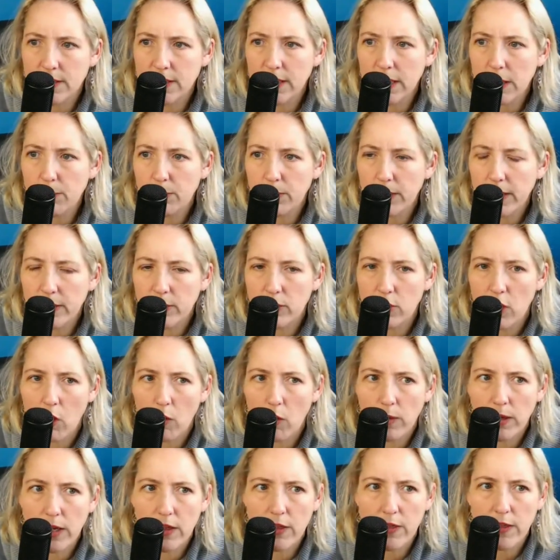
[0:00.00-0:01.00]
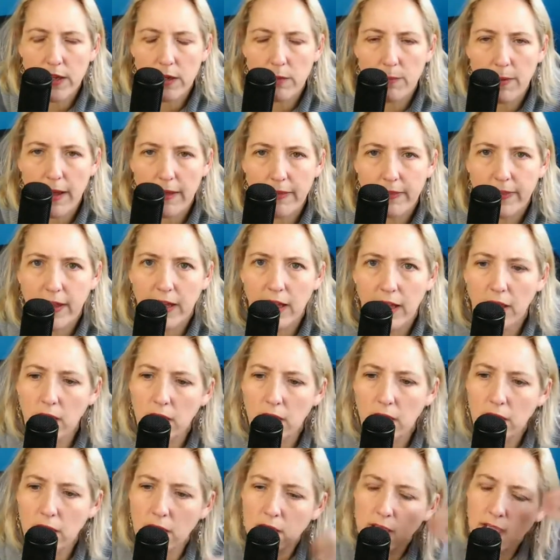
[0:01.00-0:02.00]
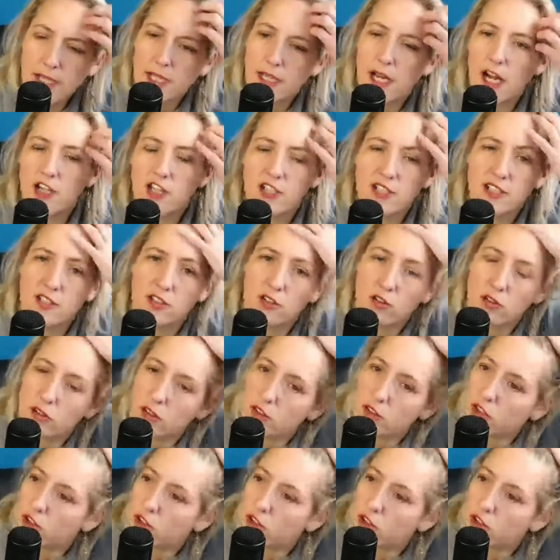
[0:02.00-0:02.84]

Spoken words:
Does anybody know anything about that? I just saw